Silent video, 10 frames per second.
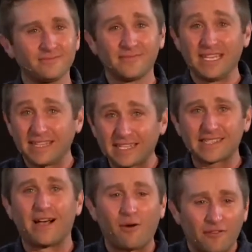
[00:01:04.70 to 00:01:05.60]
And that's
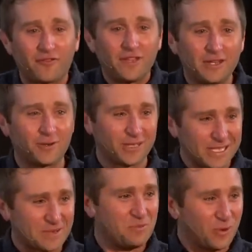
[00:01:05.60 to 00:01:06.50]
how I feel this
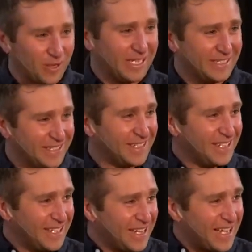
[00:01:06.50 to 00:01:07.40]
morning.
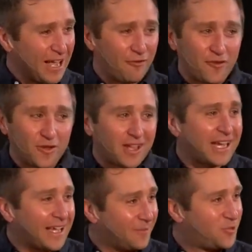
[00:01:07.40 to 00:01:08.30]
I feel like
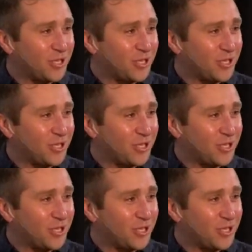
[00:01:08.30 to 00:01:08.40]
I'm